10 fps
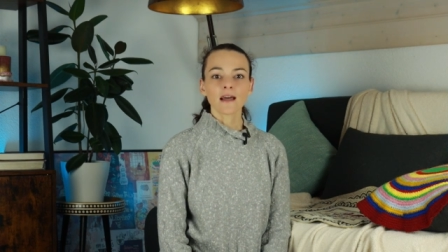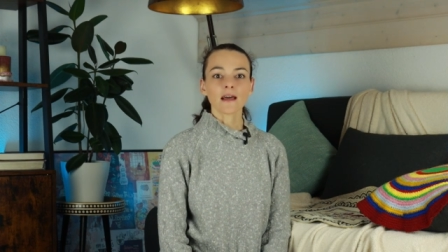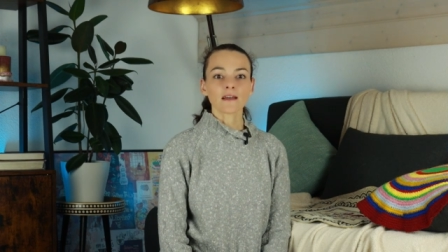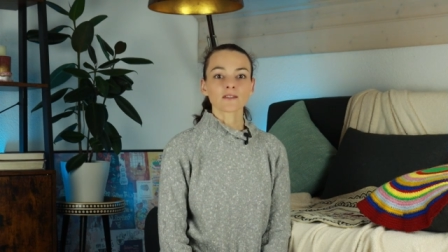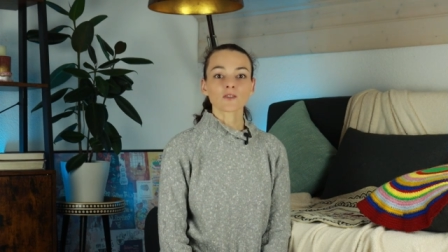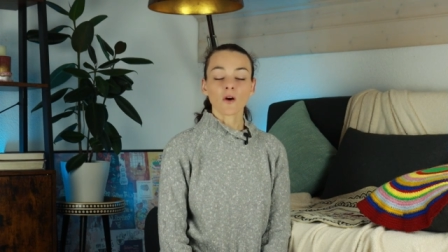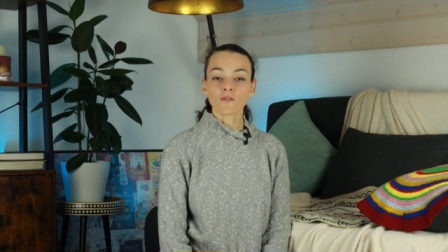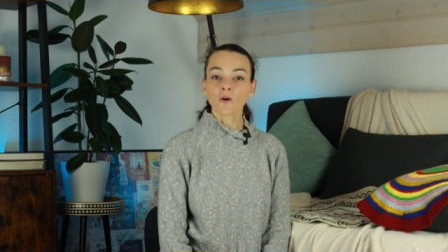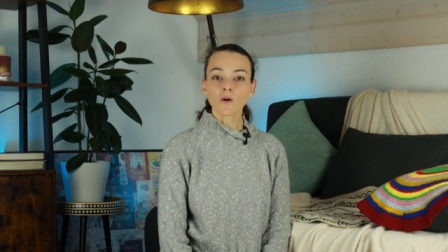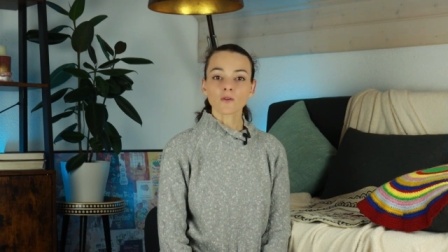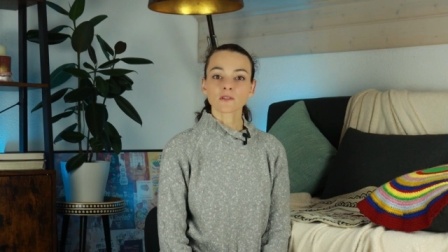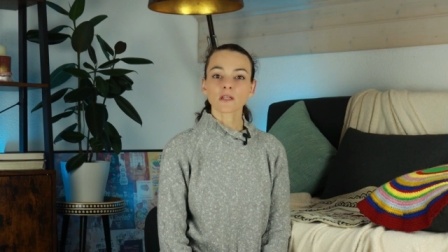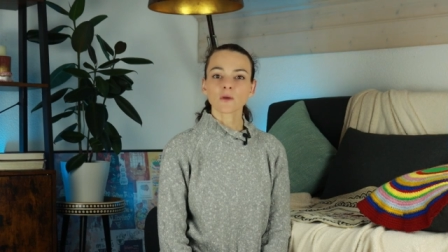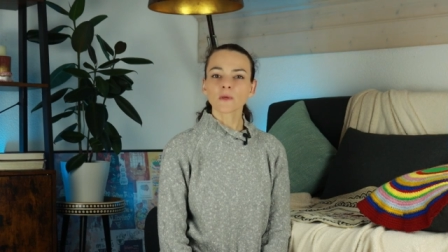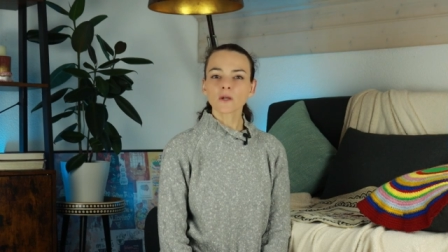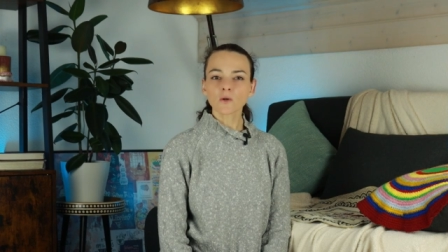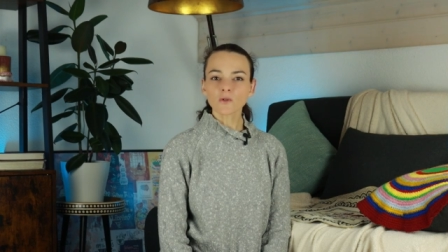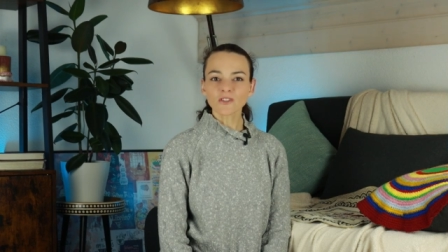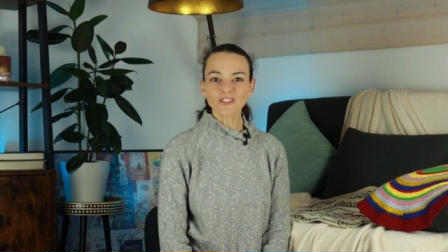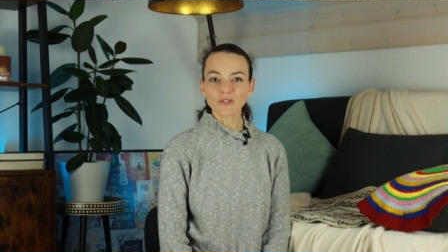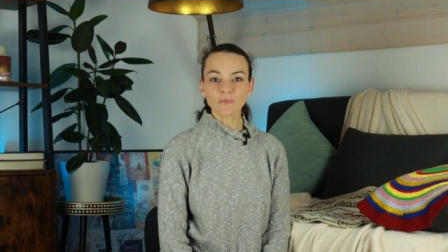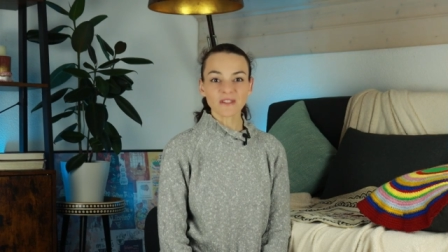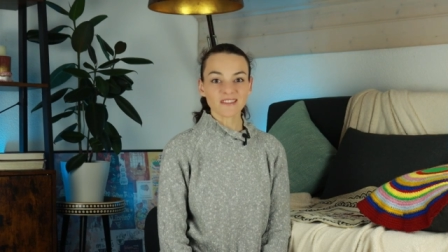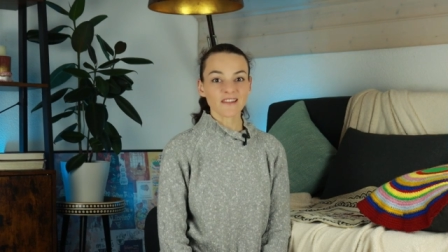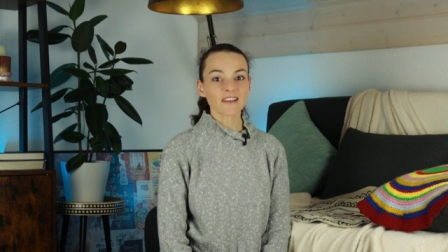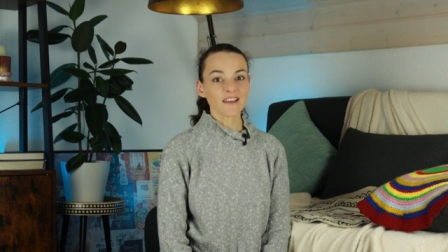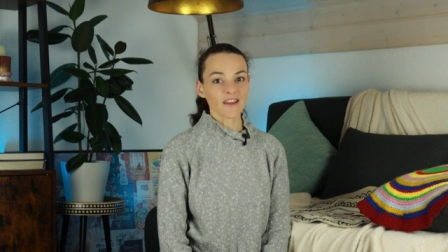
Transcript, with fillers: And of course, we couldn't miss the